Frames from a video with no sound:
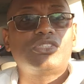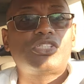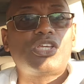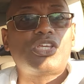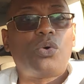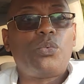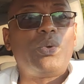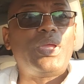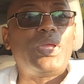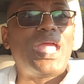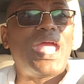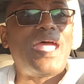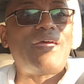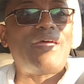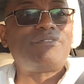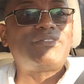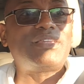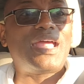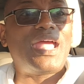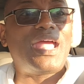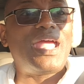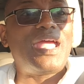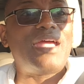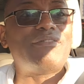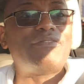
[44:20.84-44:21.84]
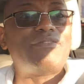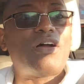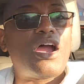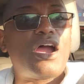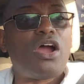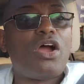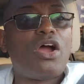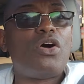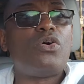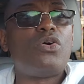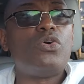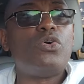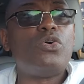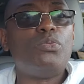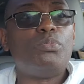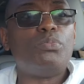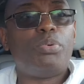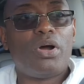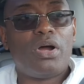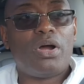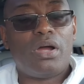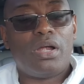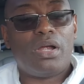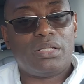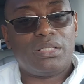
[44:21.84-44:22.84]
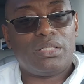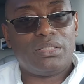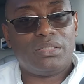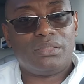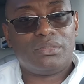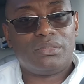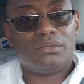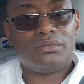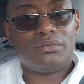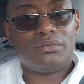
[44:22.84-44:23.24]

So we have to have our own party.